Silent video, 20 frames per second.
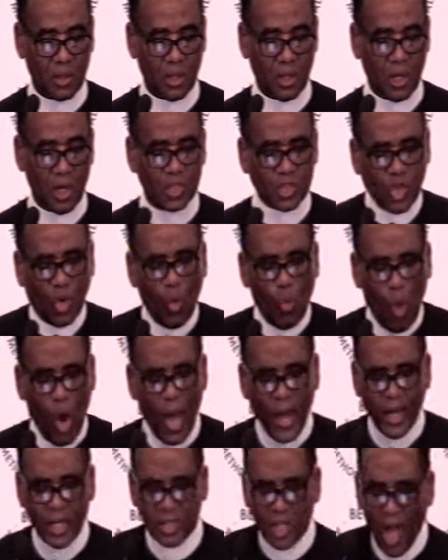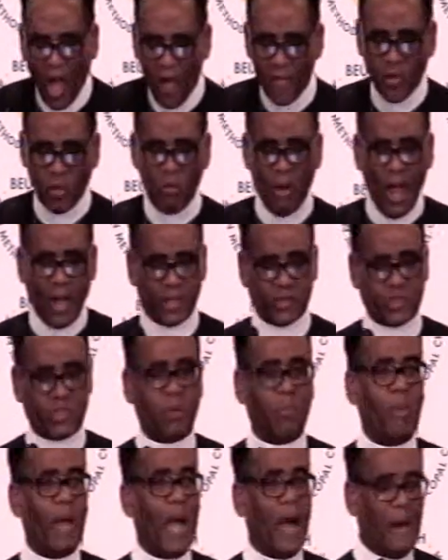So what is all the ruckus
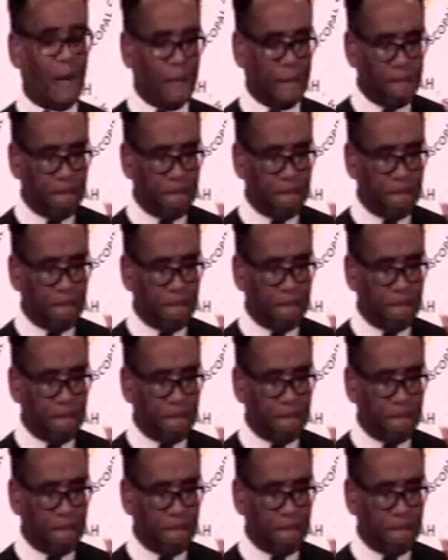about?